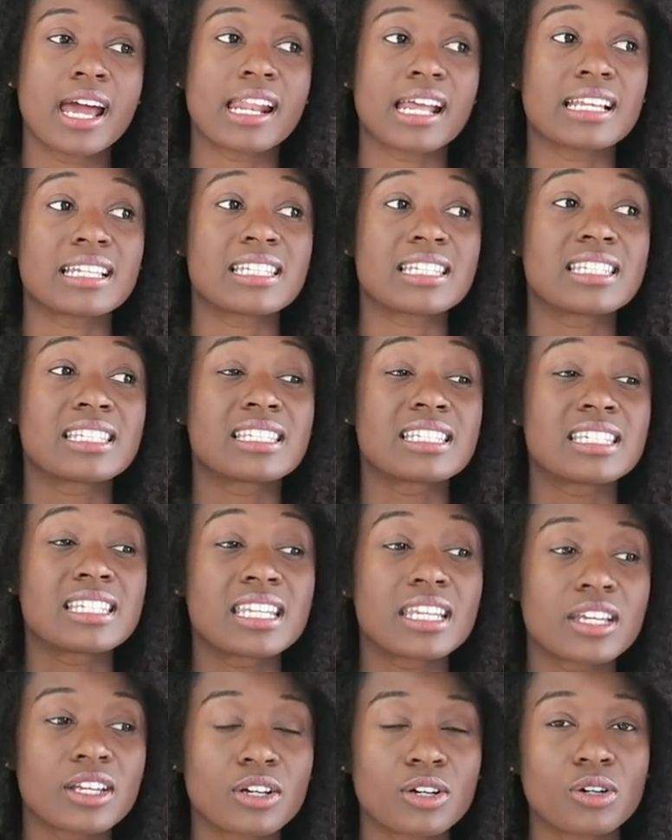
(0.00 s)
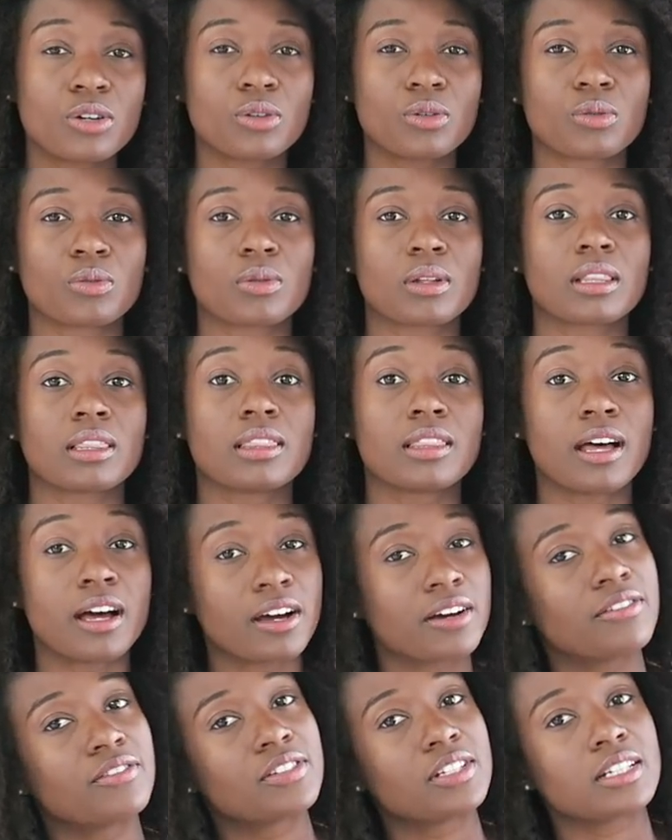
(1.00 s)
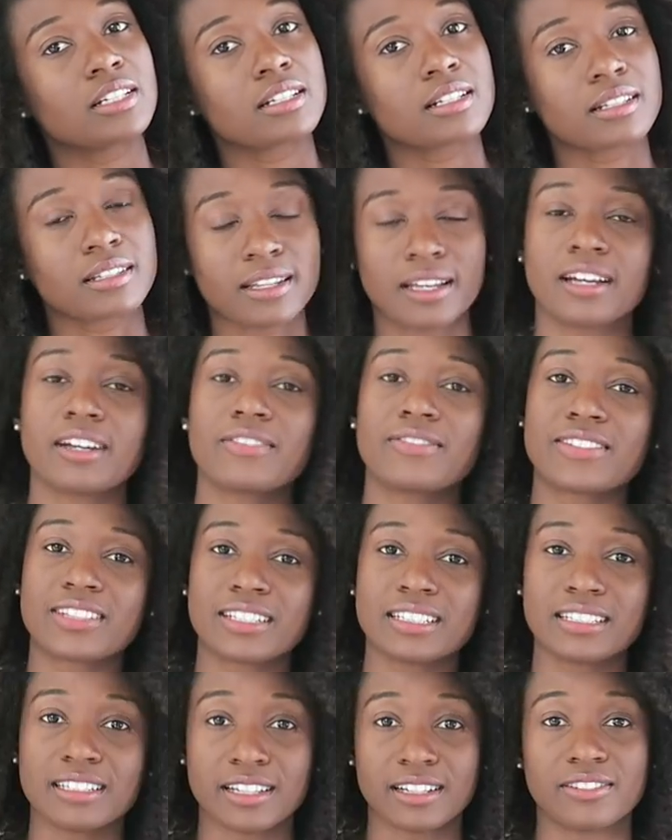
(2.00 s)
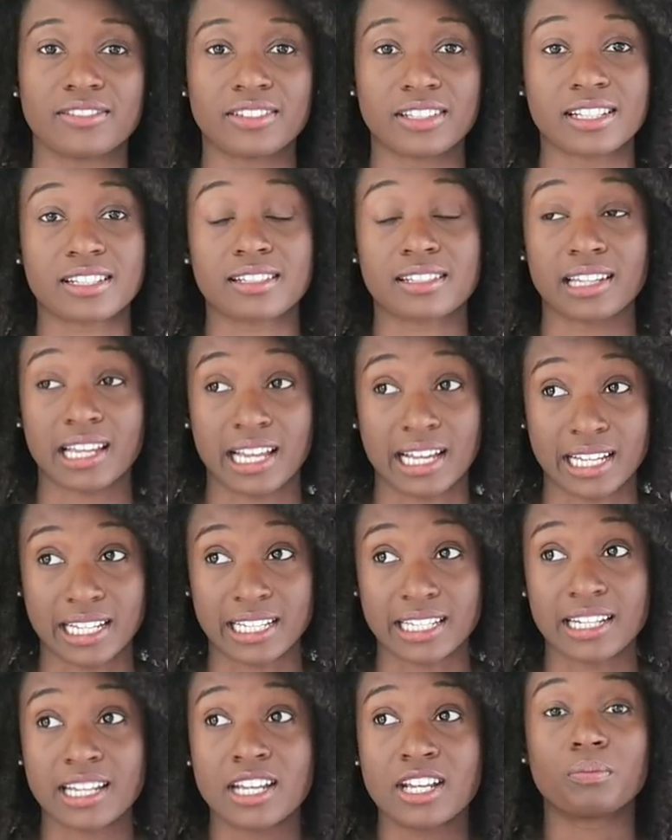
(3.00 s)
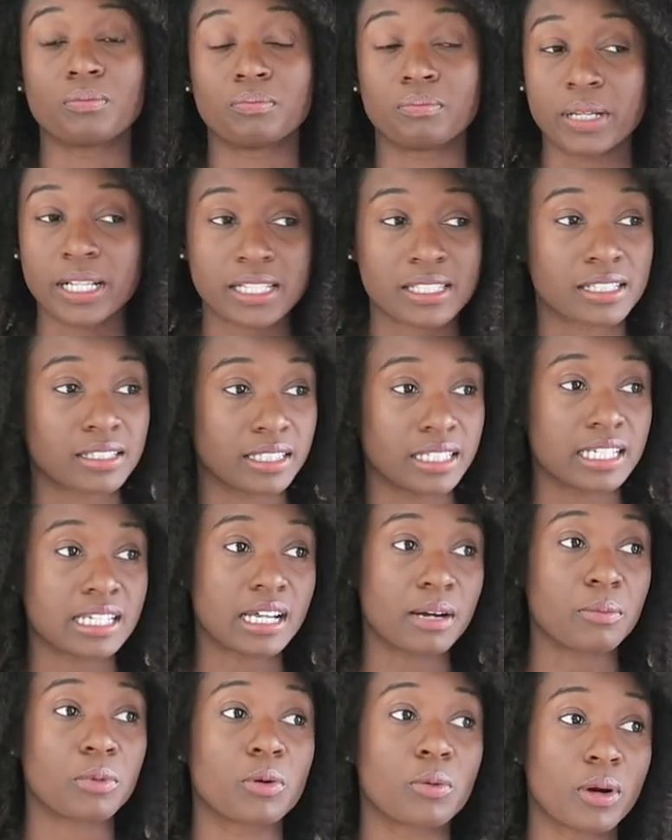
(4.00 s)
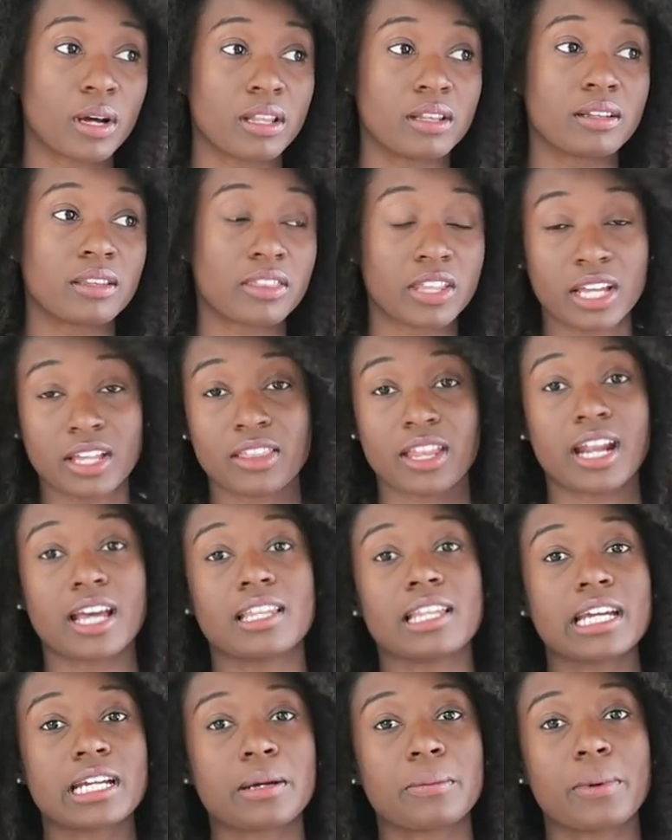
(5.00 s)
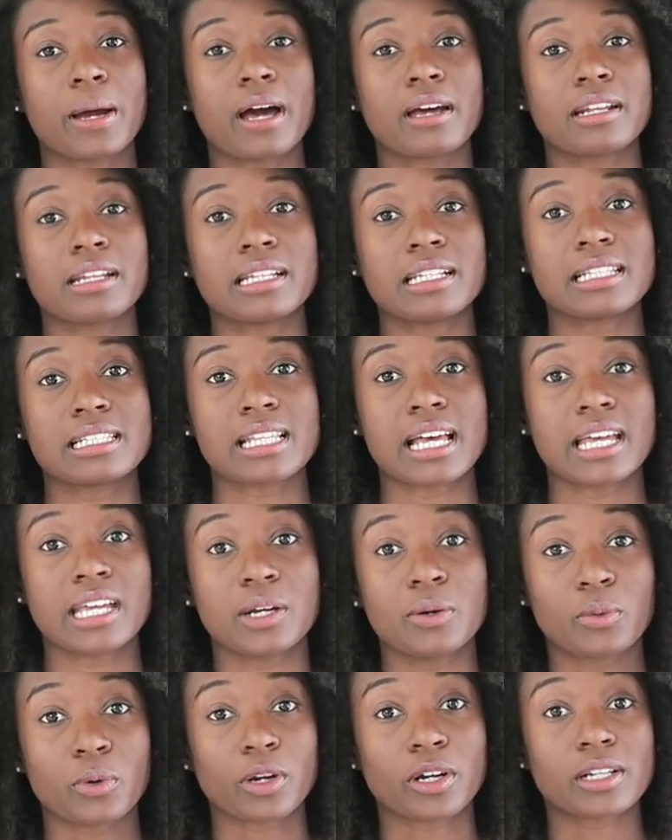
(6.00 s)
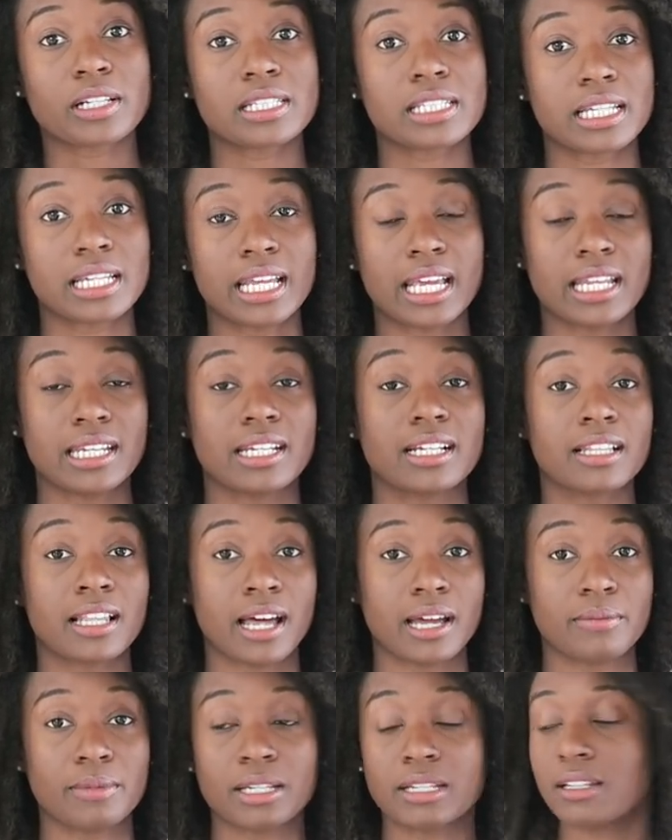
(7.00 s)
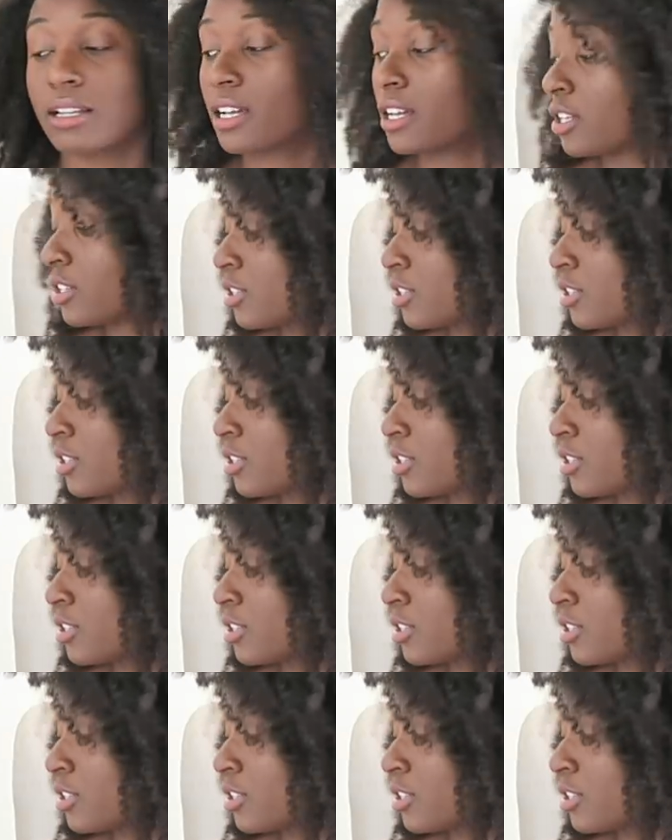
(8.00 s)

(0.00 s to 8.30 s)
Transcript: and I still loved, loved, loved this line. Basically, number one thing that I like about it is that it works in any climate.